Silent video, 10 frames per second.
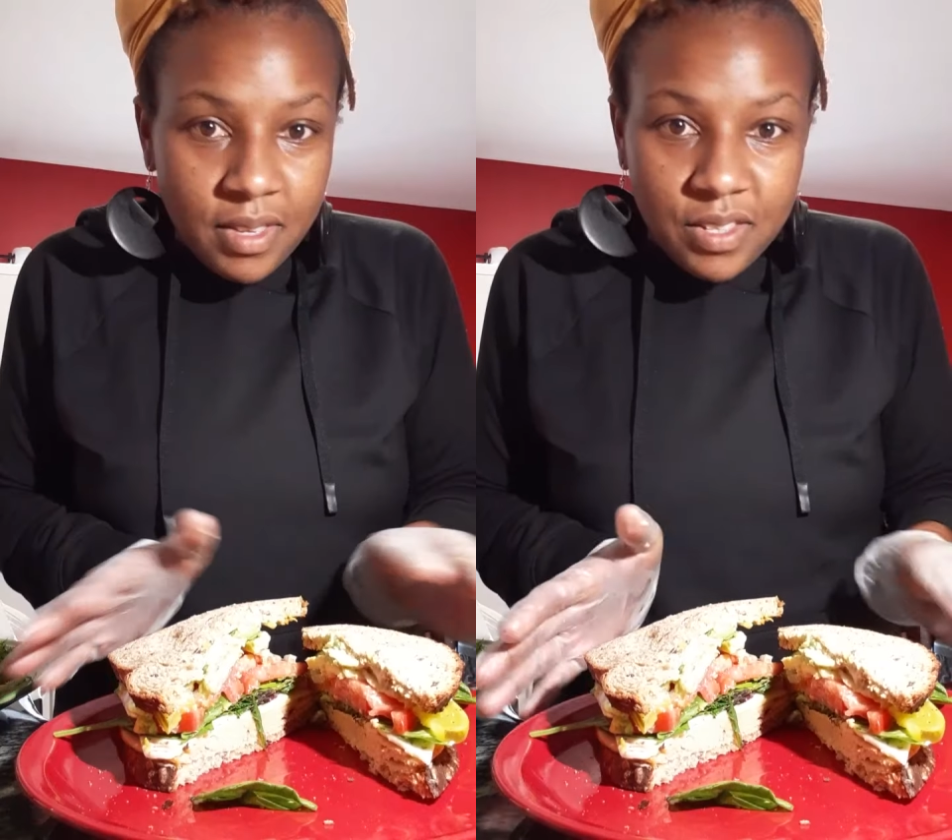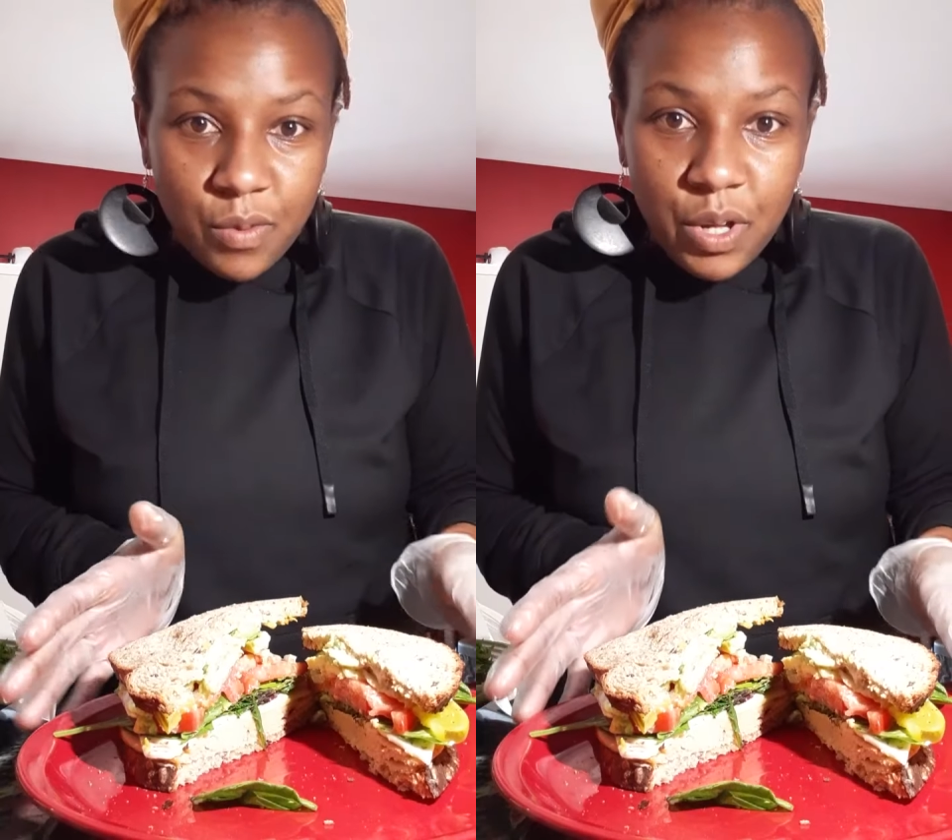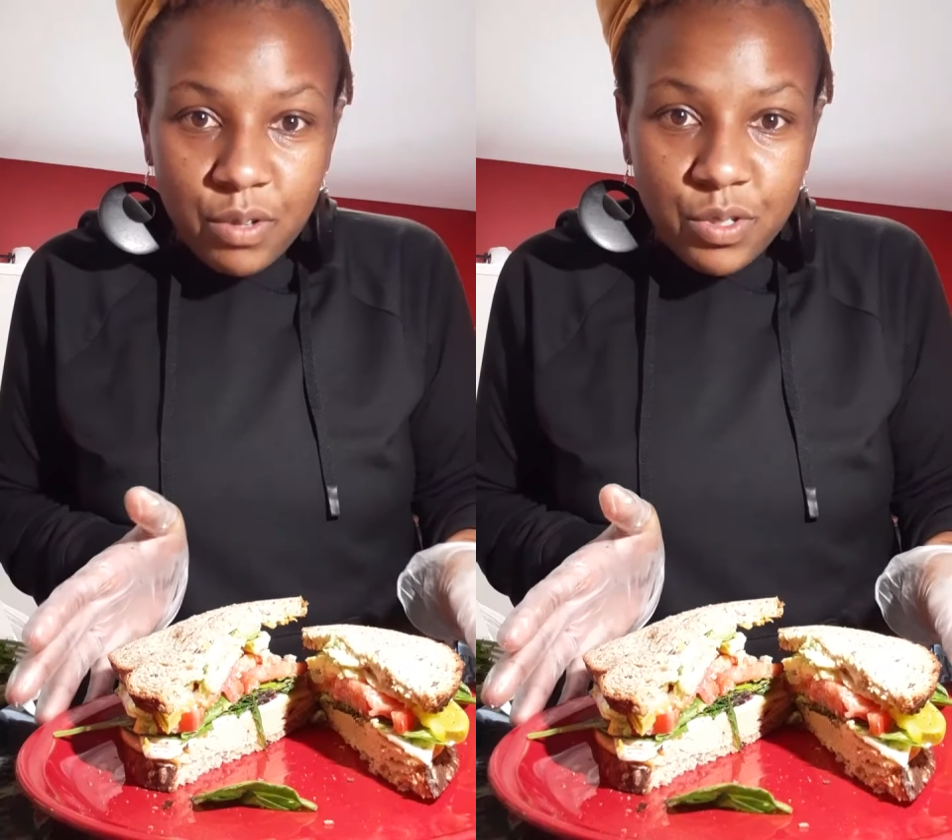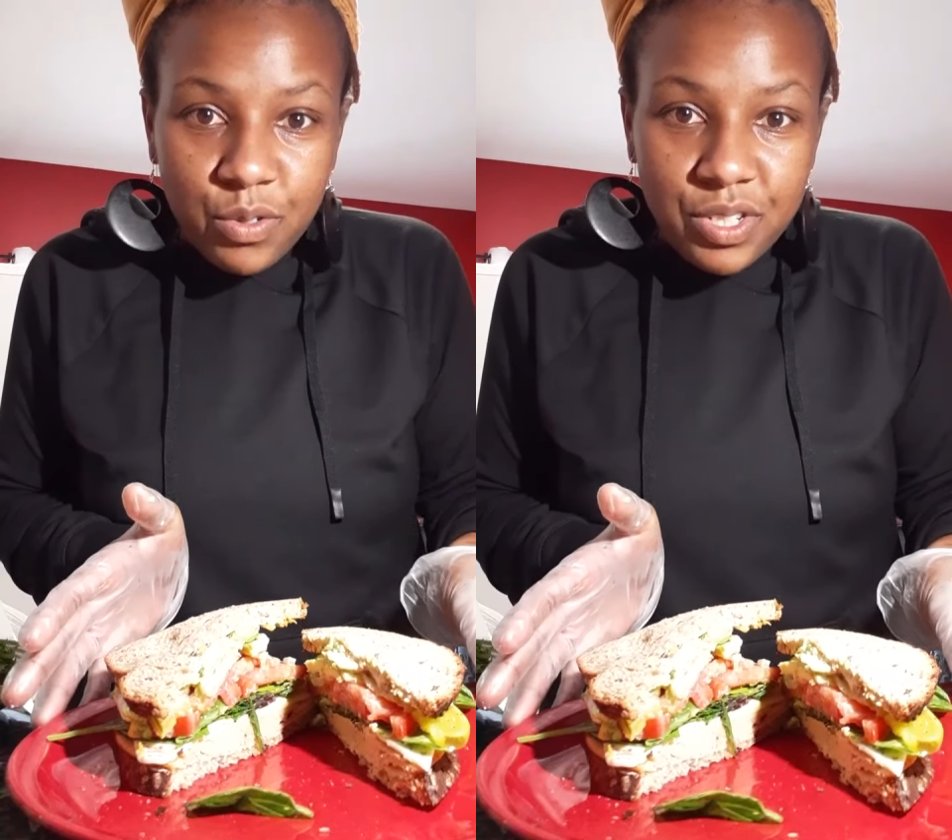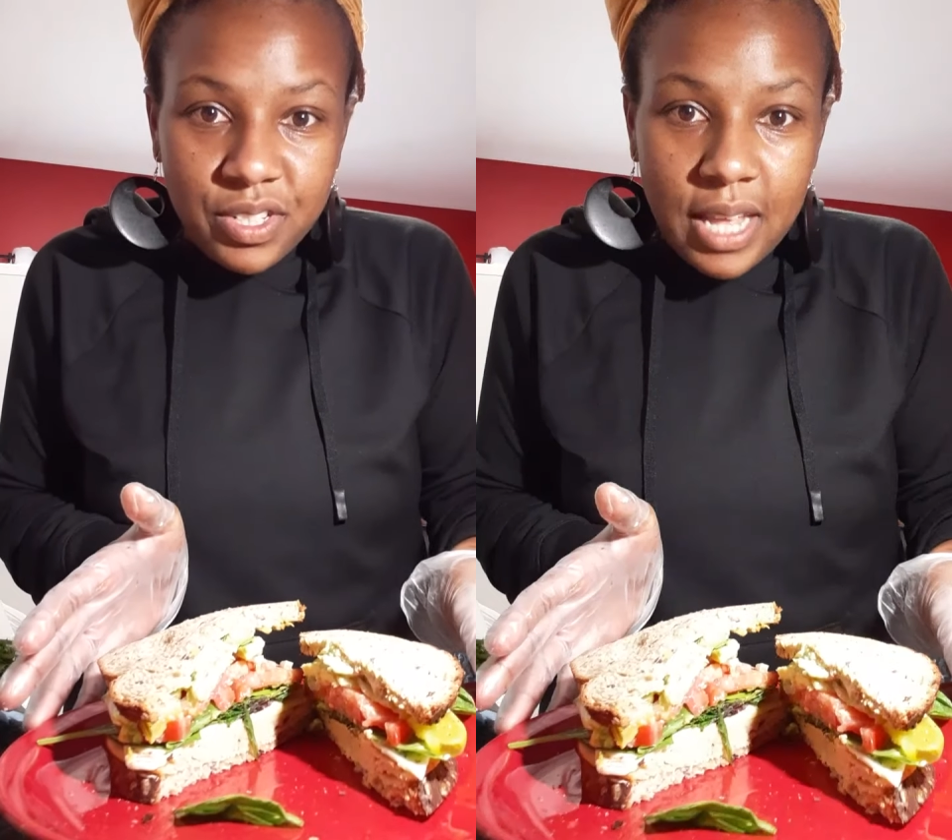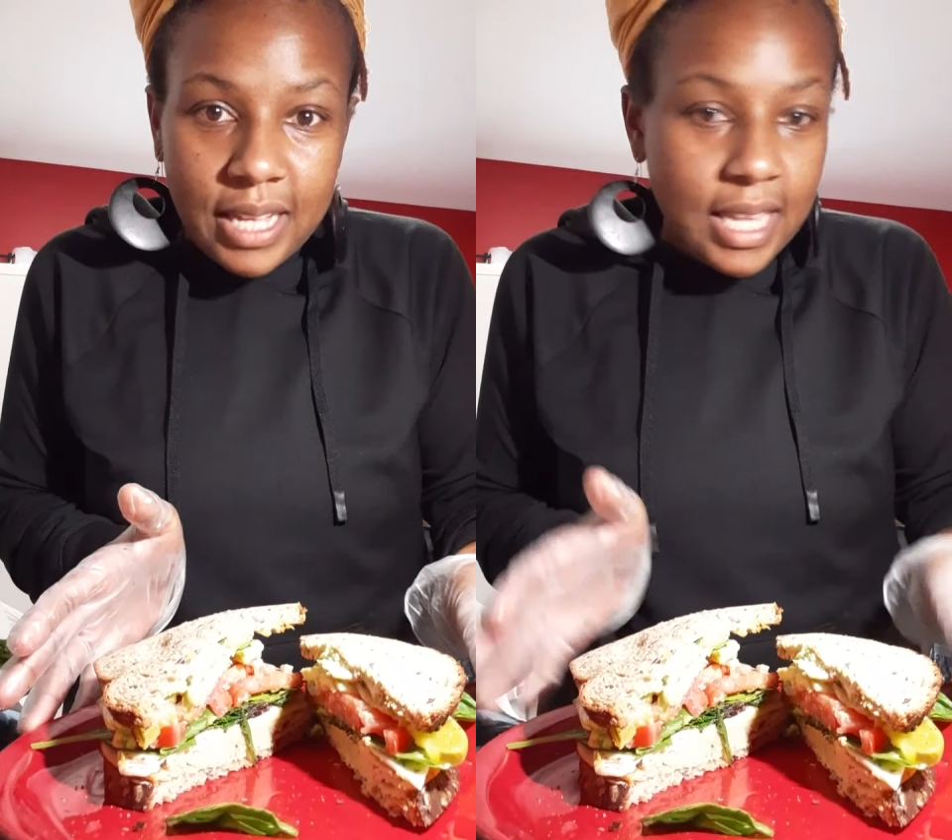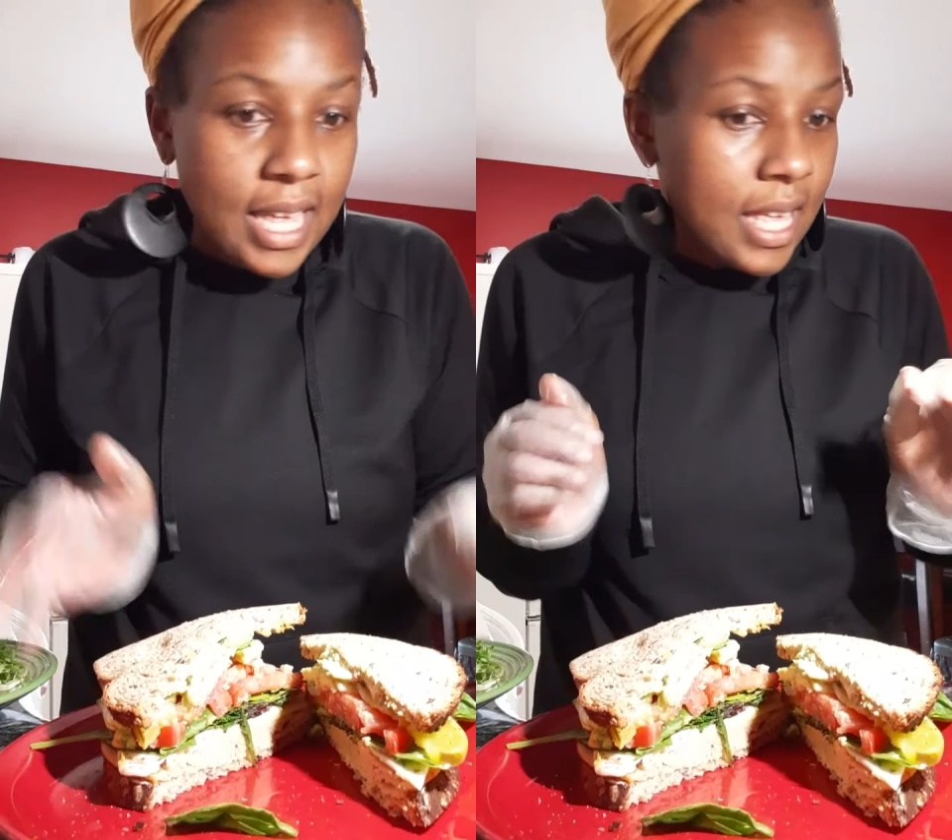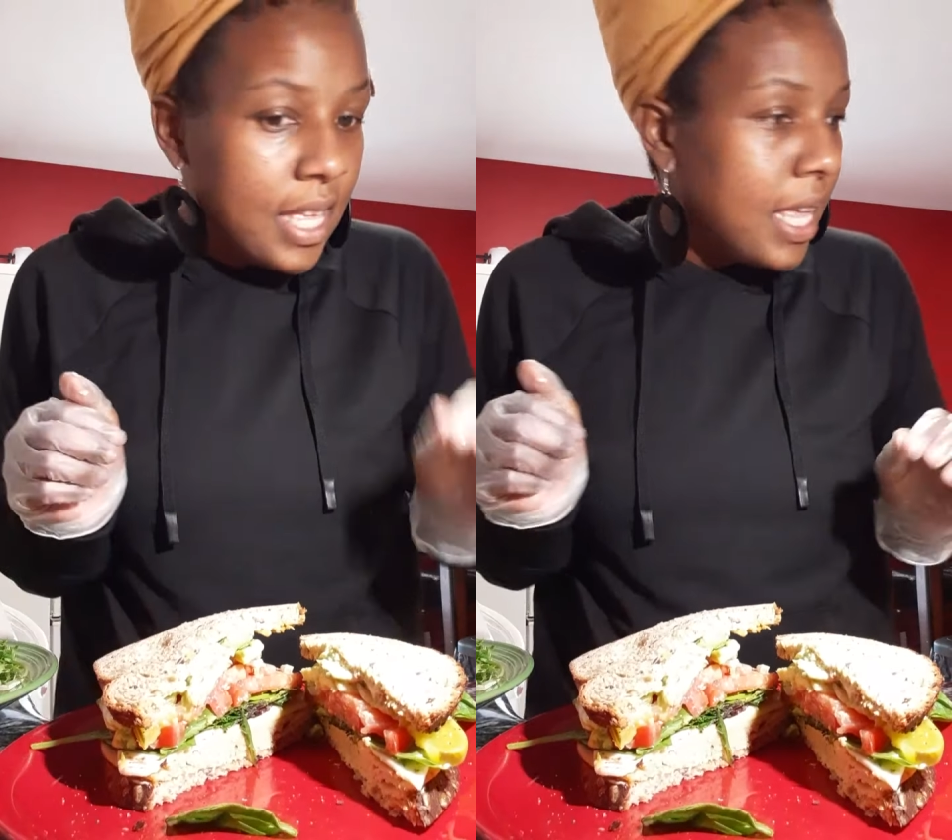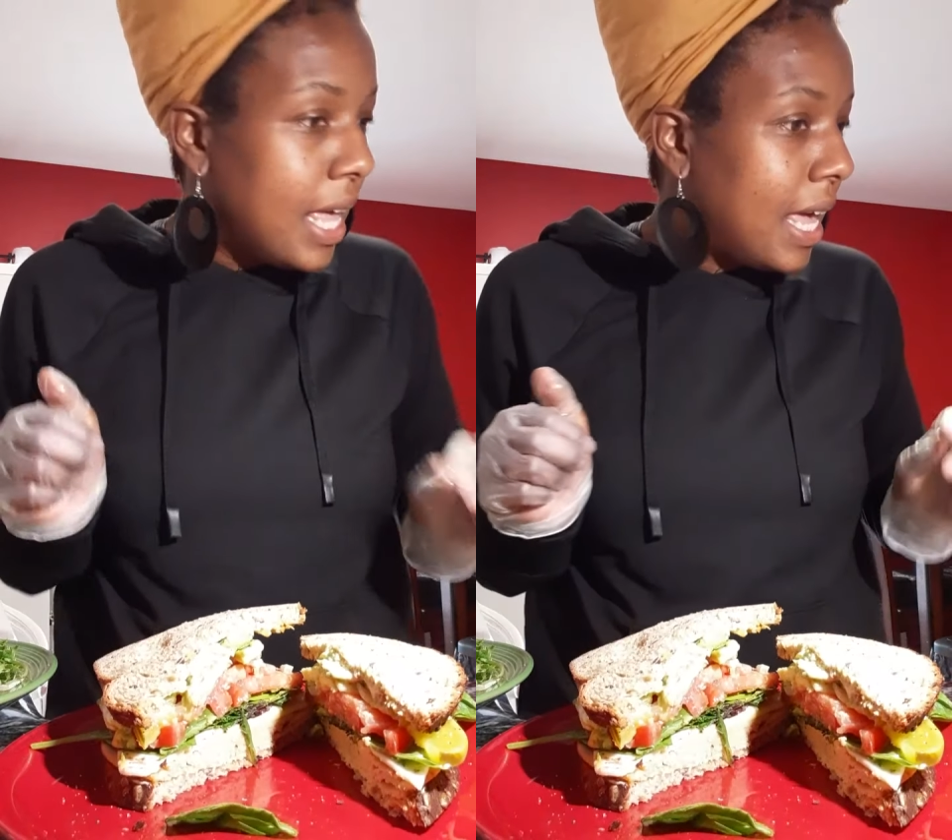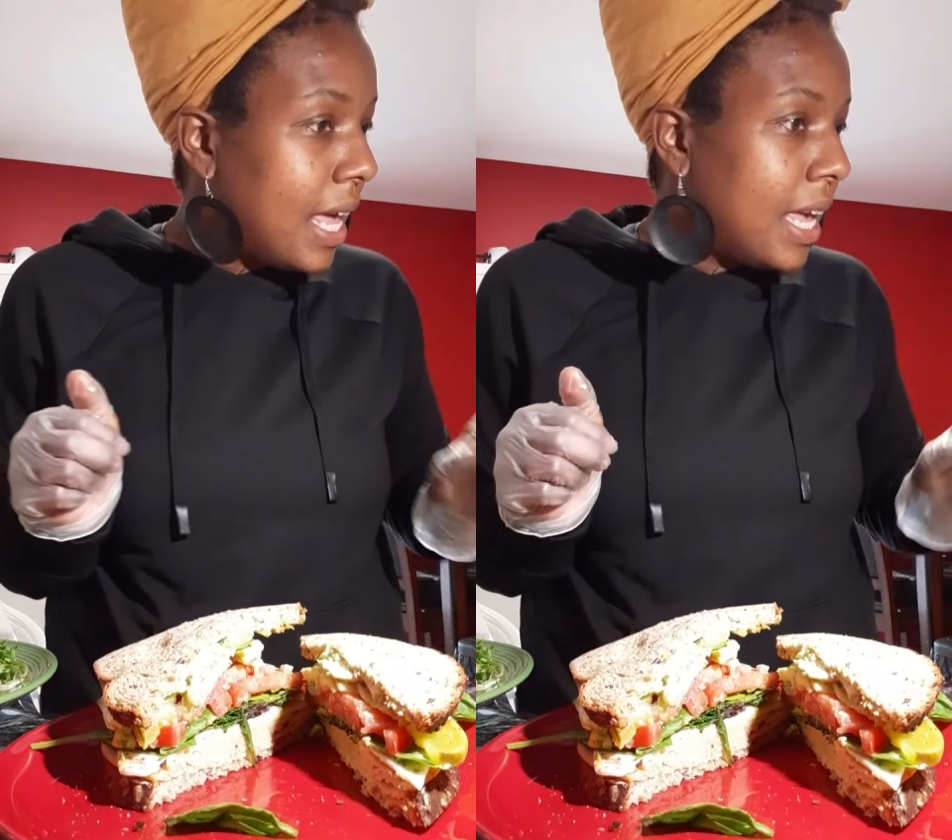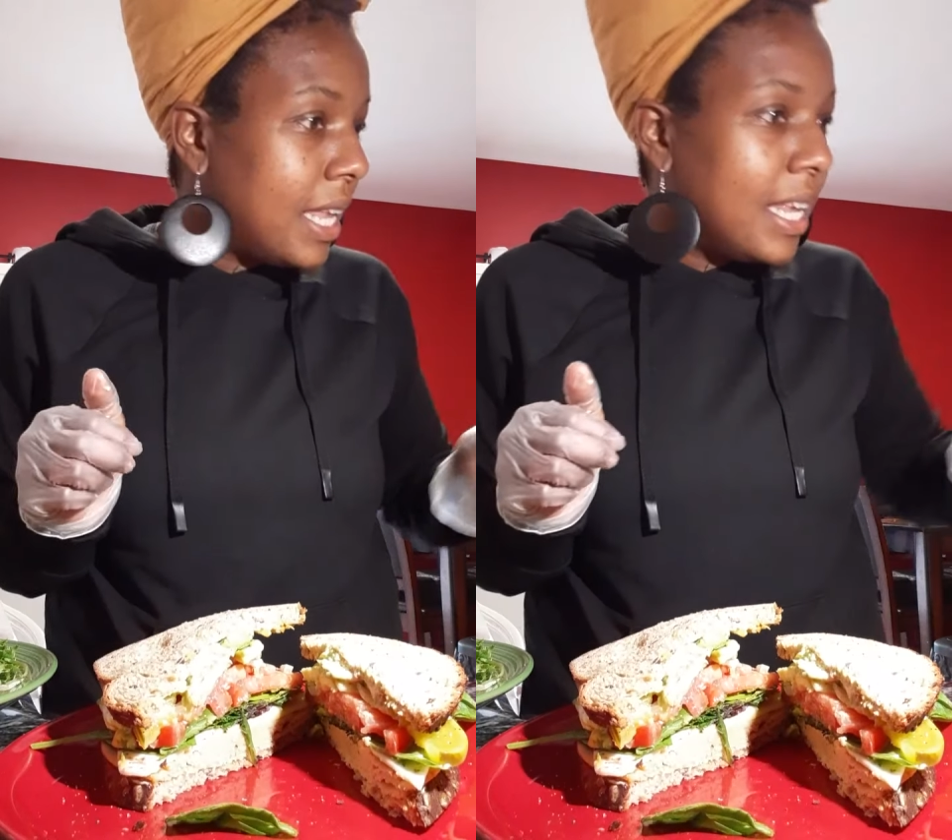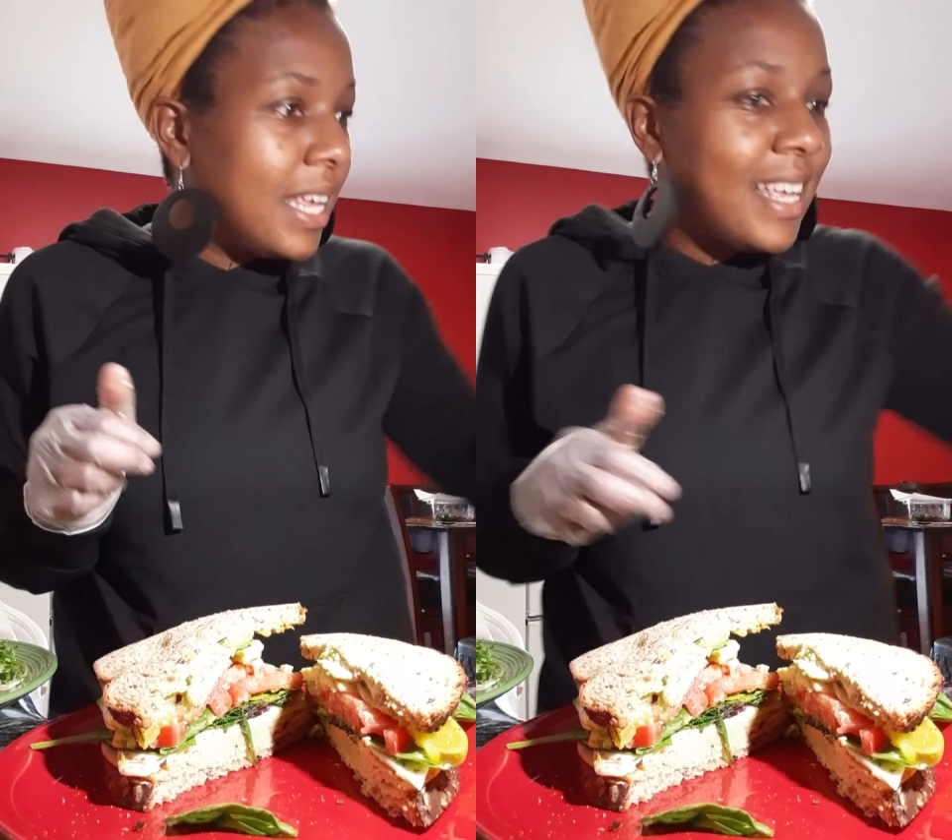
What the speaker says: So we're going to do it just like that. And